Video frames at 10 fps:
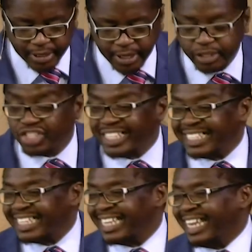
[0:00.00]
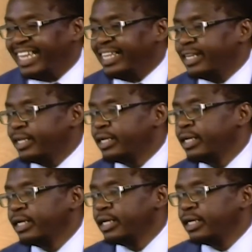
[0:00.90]
they shall gain
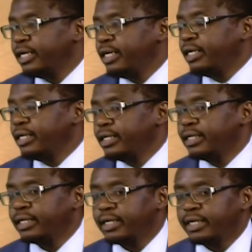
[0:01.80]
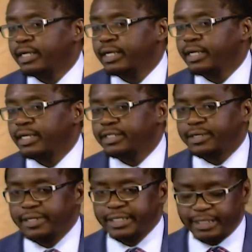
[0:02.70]
in
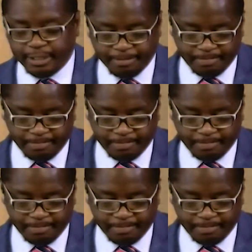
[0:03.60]
eternity."